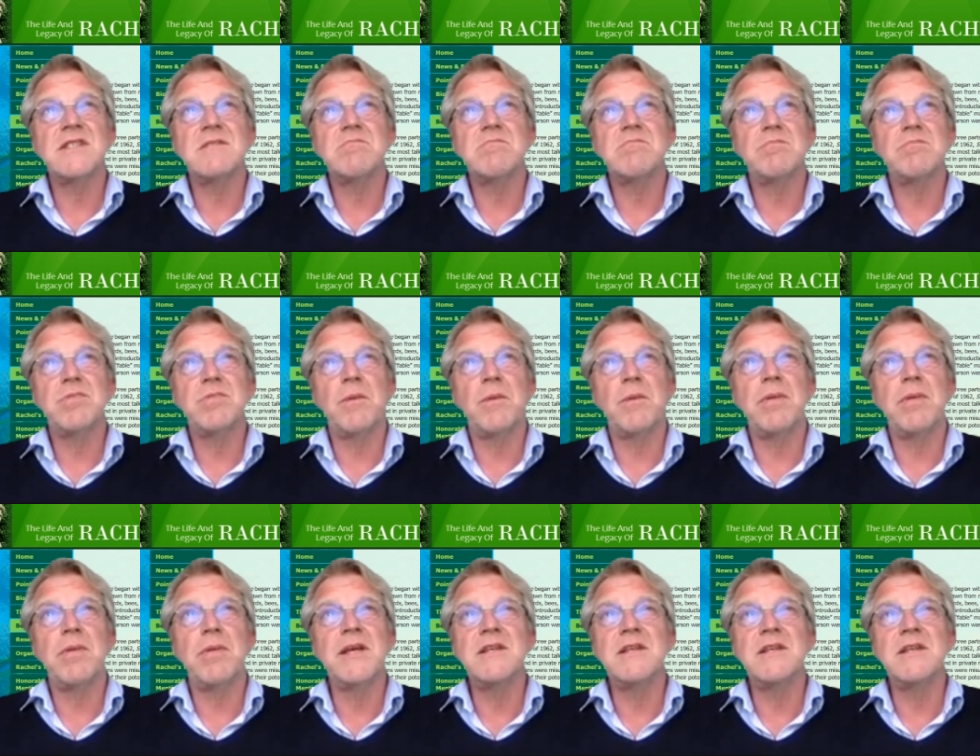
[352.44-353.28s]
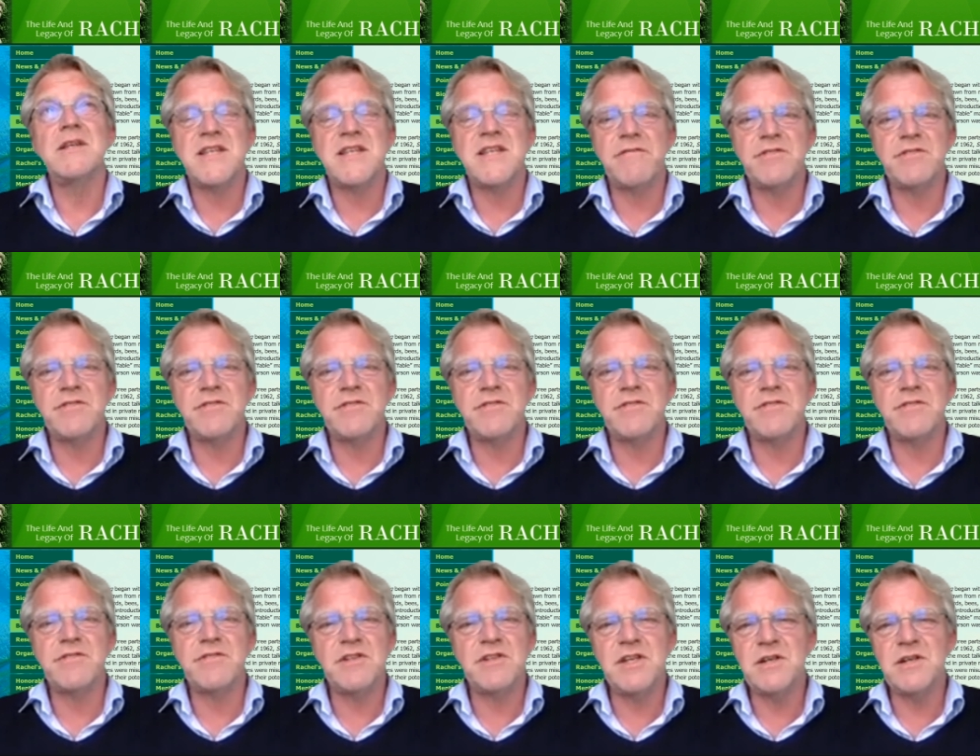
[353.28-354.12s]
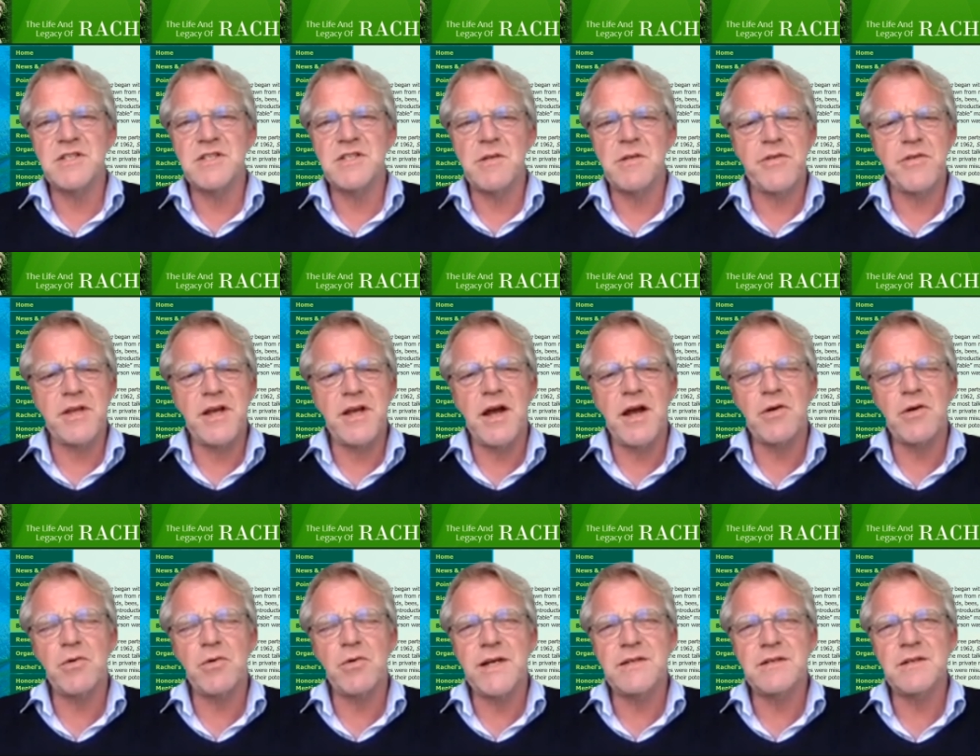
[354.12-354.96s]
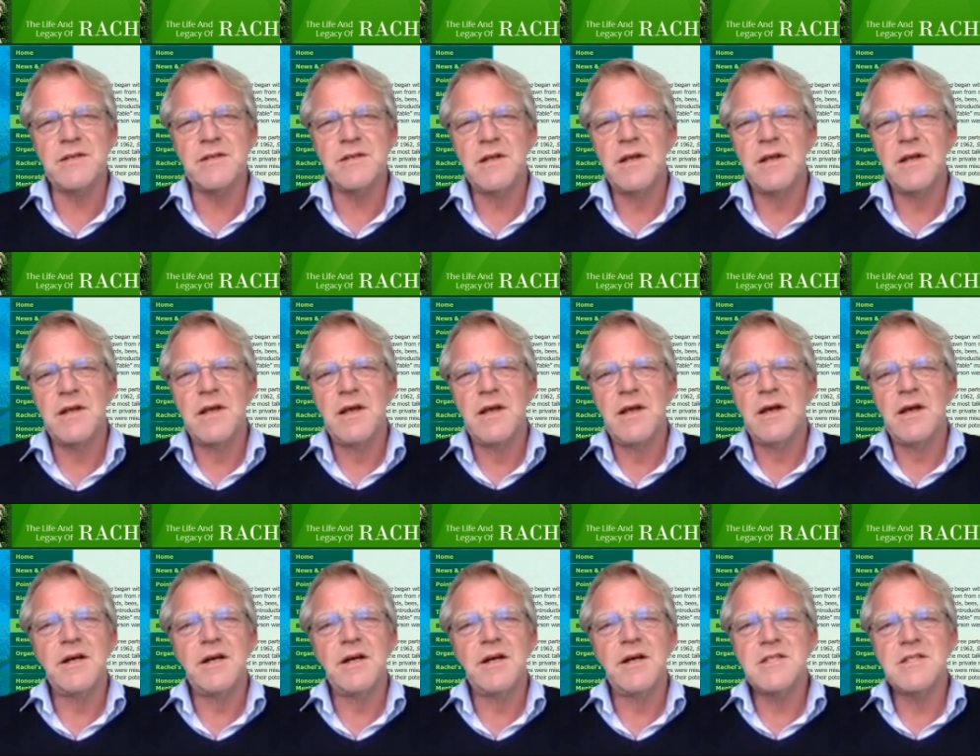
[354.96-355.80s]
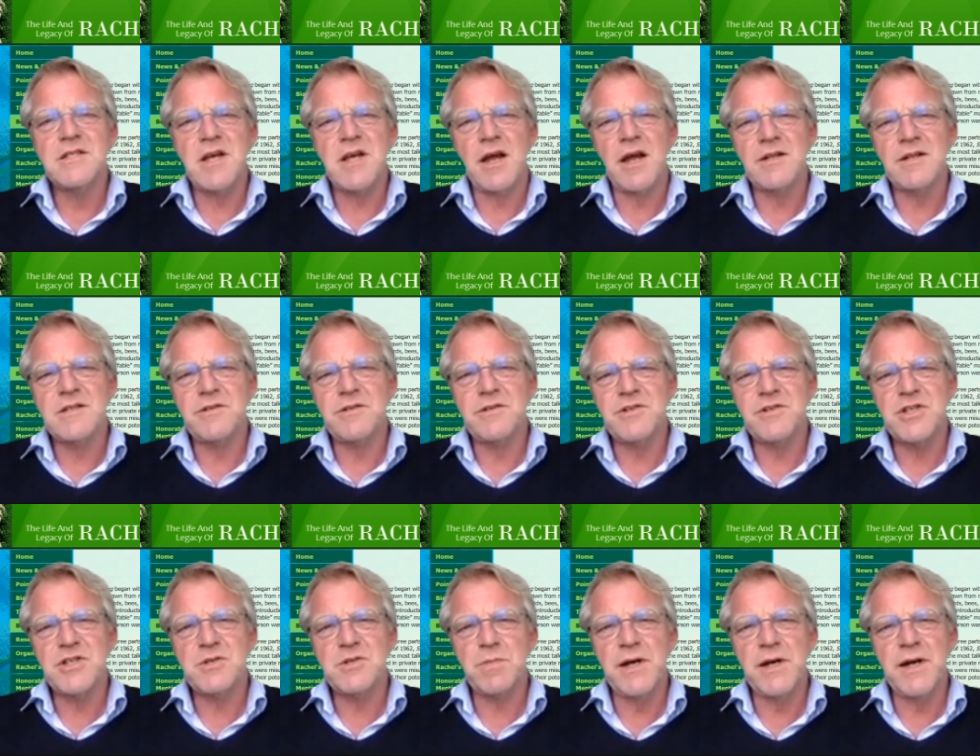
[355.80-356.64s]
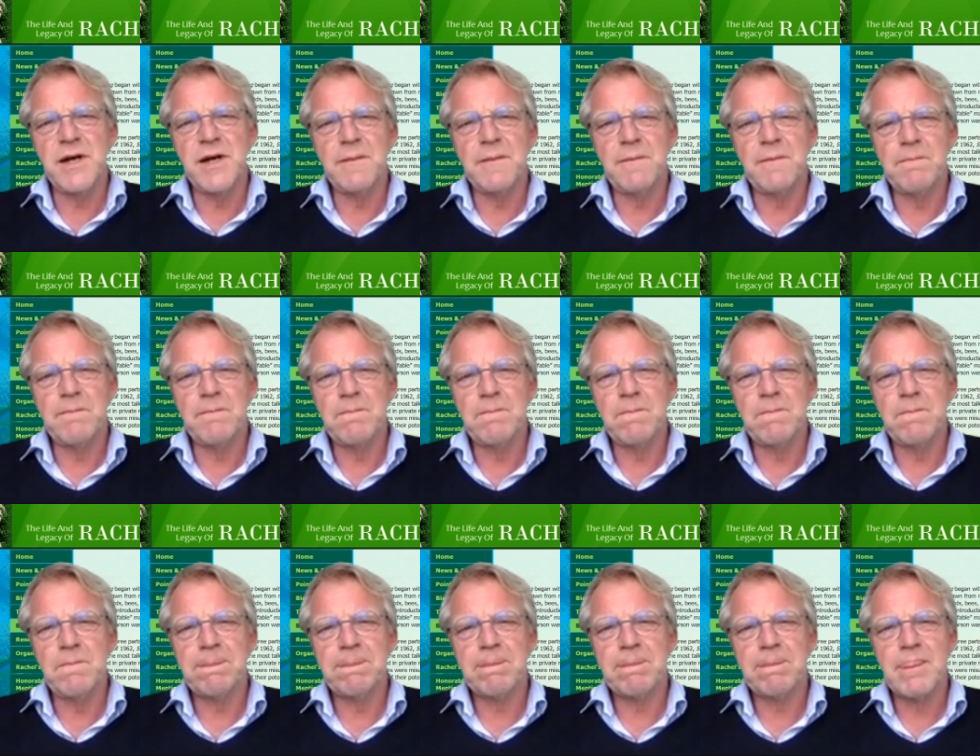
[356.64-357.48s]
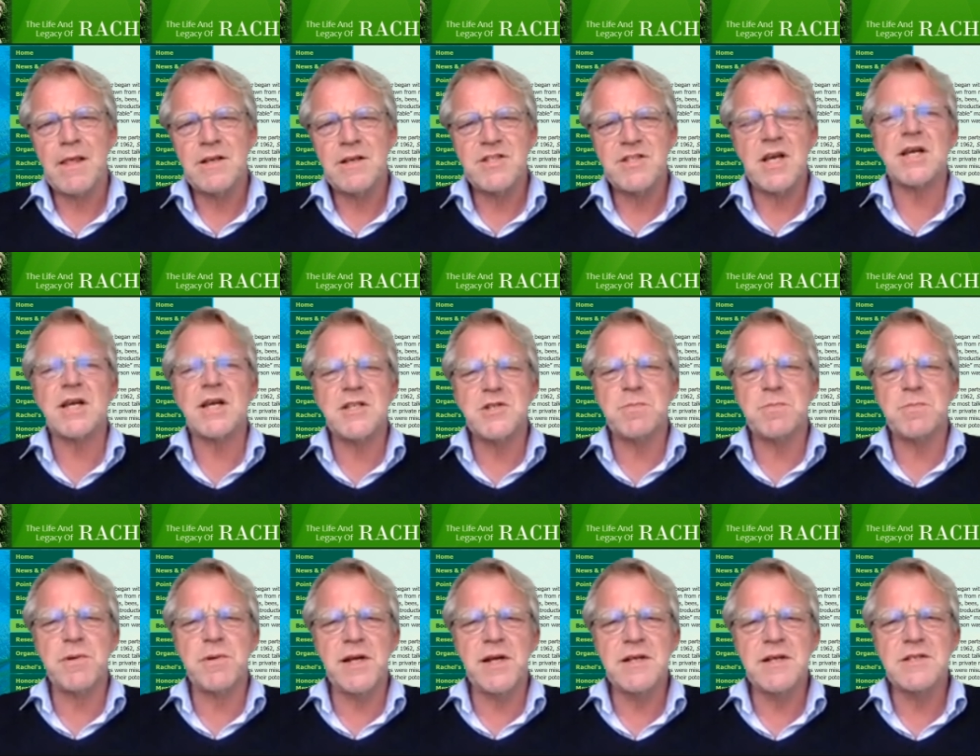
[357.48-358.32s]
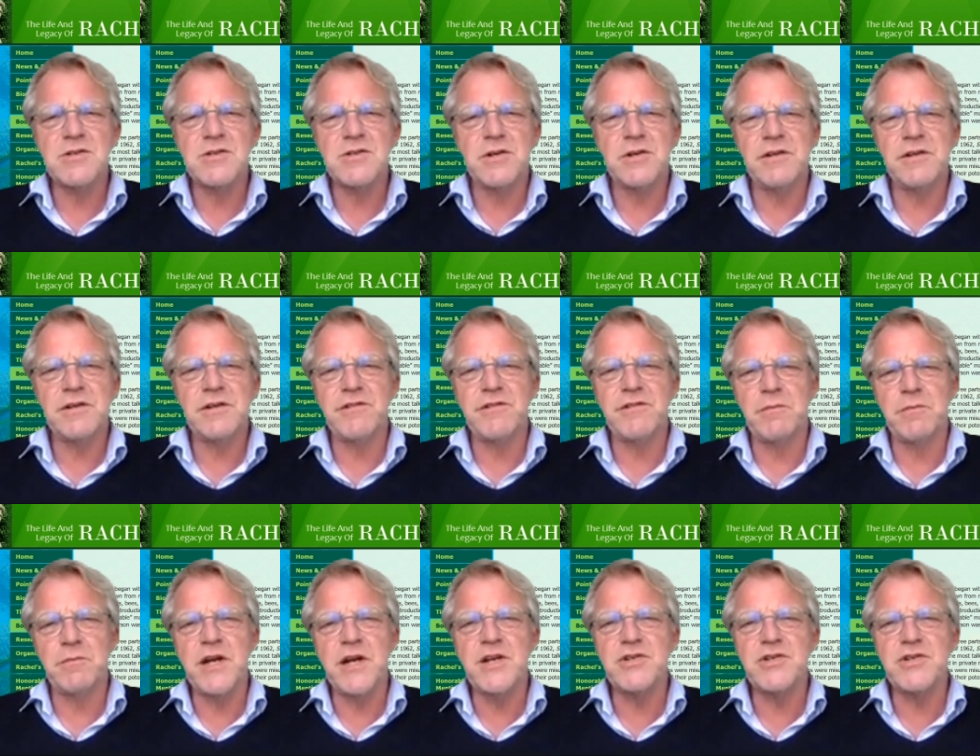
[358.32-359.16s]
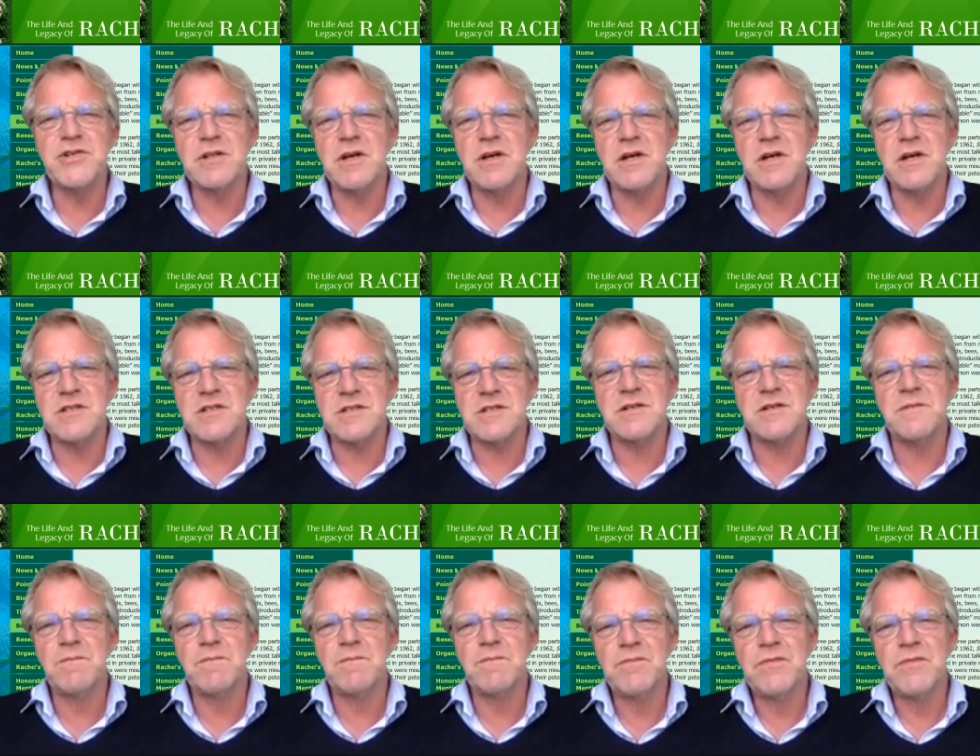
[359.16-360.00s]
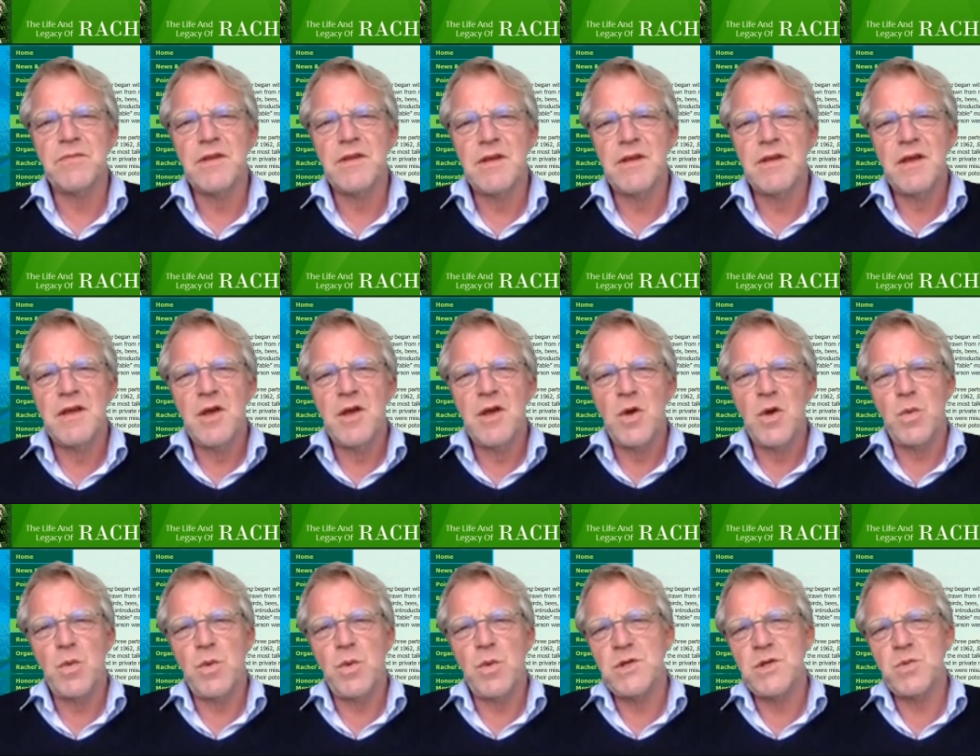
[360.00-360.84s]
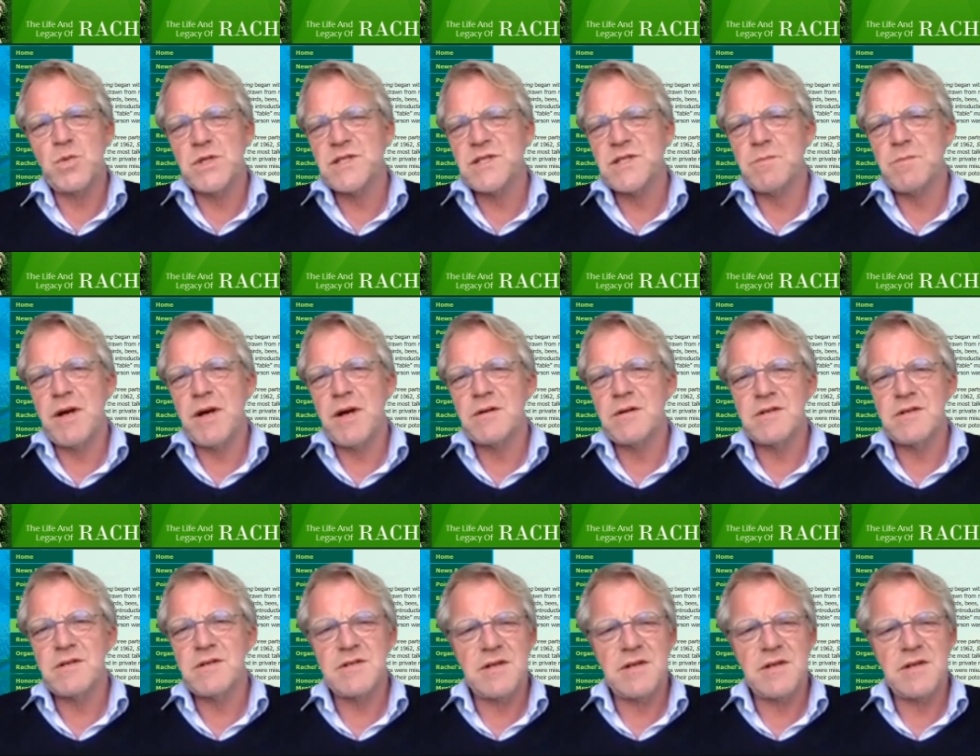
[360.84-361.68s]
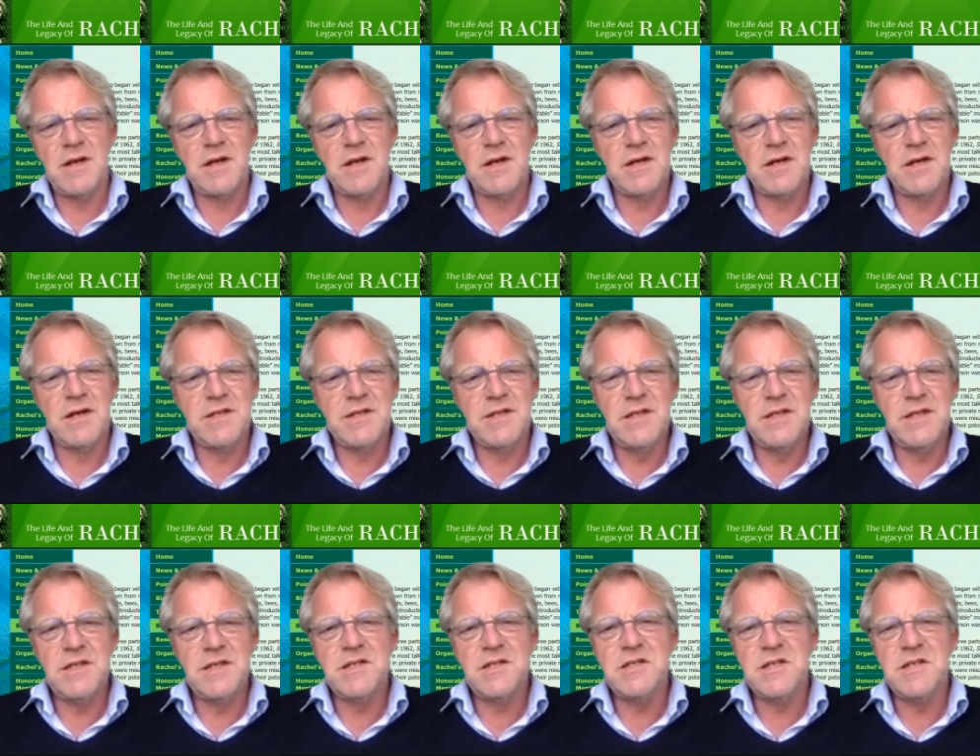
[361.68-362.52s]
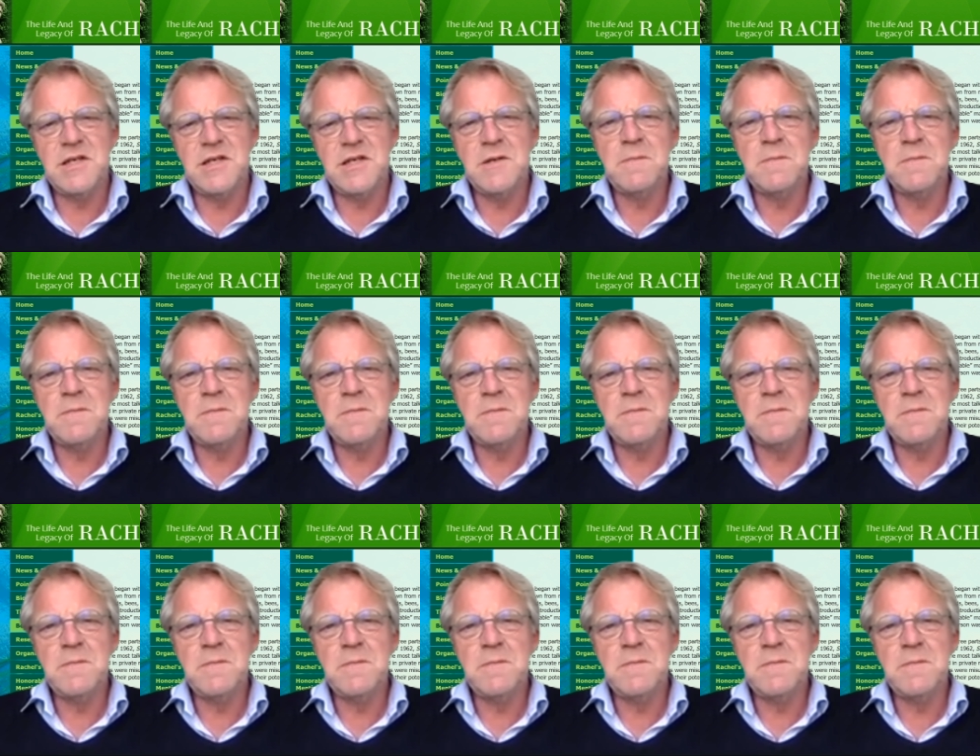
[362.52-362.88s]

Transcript: probably 17 or something, I read uh, The Silence of the Spring, Silent Spring, sorry, from Rachel Carson, which was about uh, DDT